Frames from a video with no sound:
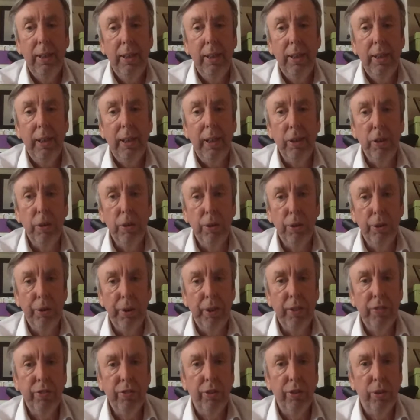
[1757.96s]
in
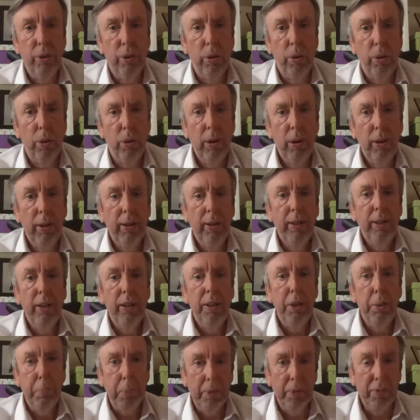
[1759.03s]
order for
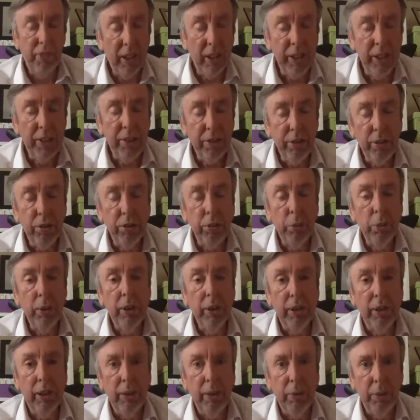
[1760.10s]
the provider who's
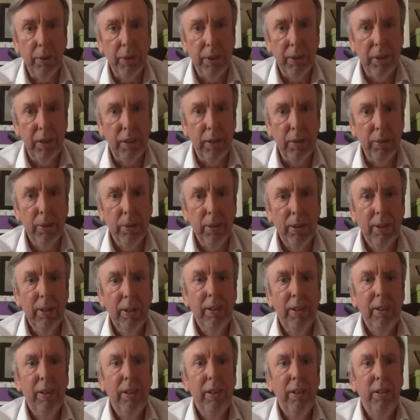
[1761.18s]
working with you
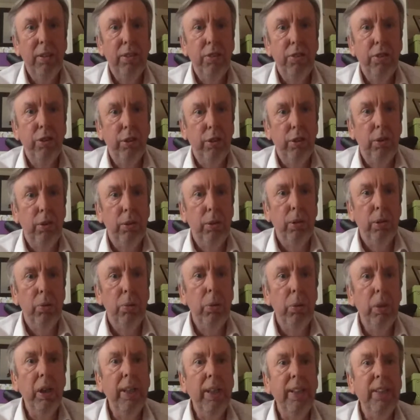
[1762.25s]
to
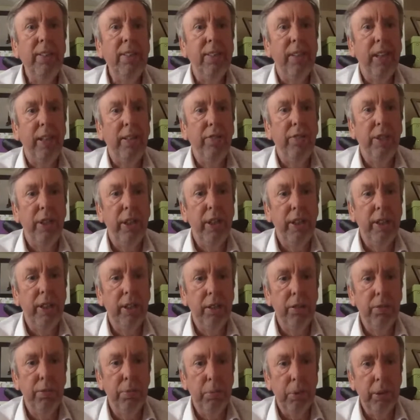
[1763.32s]
release that via the
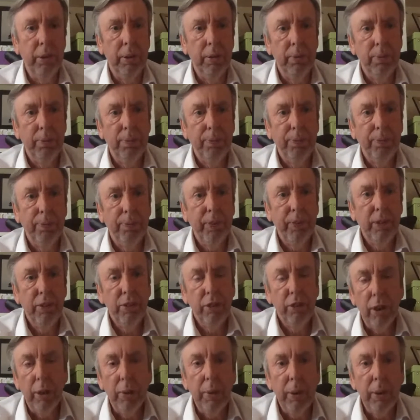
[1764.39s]
government.
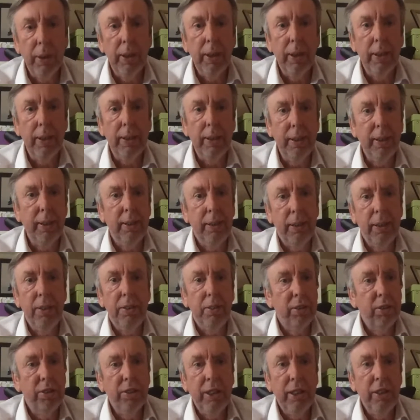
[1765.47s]
So
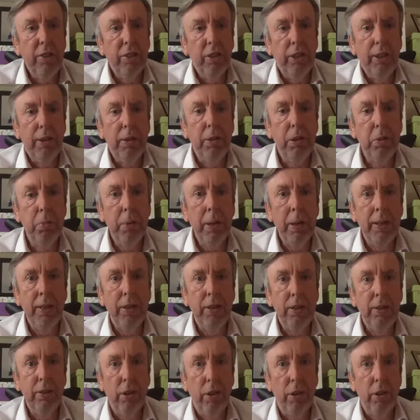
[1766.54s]
it's essentially
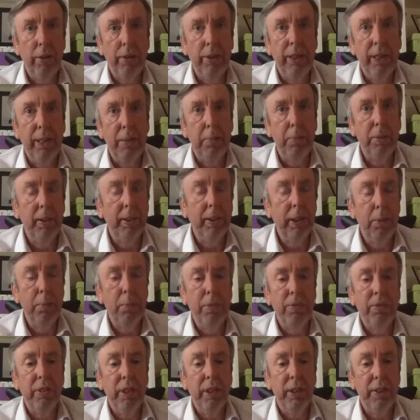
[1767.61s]
dependent on that particular
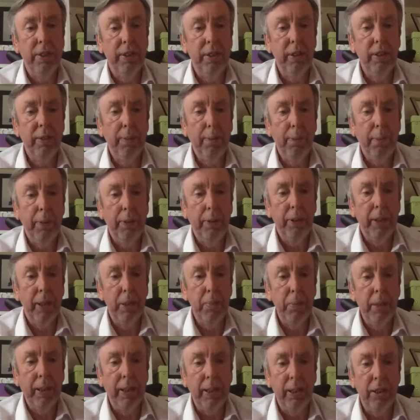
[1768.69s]
provider, on their
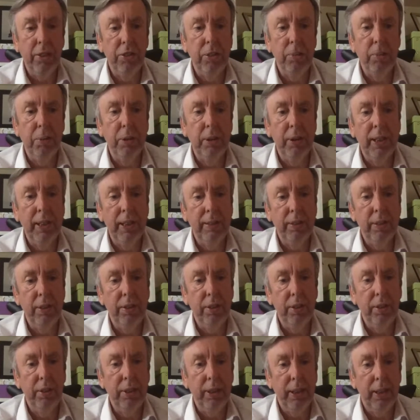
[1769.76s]
mechanisms and how they
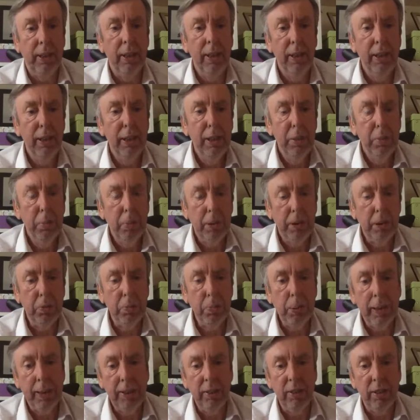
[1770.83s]
do that. But it's
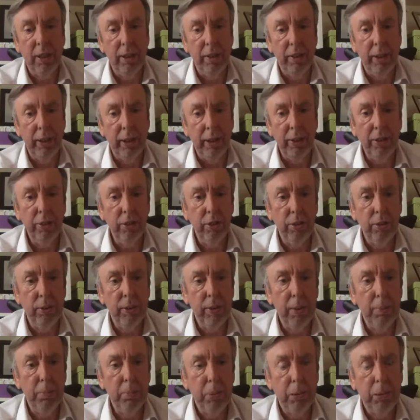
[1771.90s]
paid directly to the
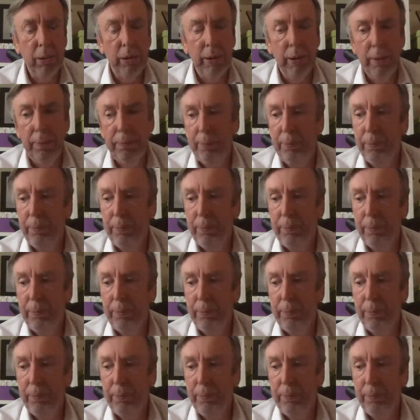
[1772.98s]
employer.